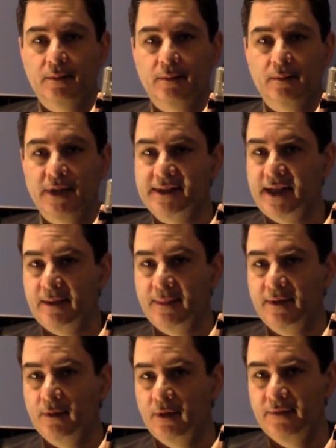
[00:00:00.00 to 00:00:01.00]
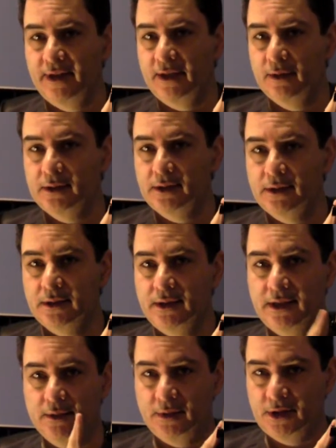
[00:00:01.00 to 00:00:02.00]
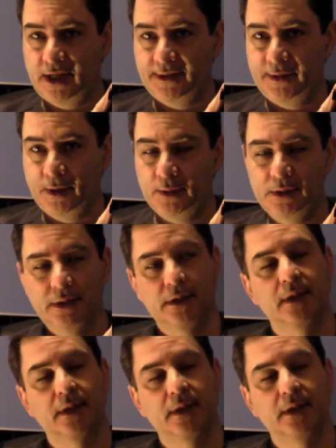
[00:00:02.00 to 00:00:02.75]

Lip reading: Mustang B-roll videos. He's what shot those.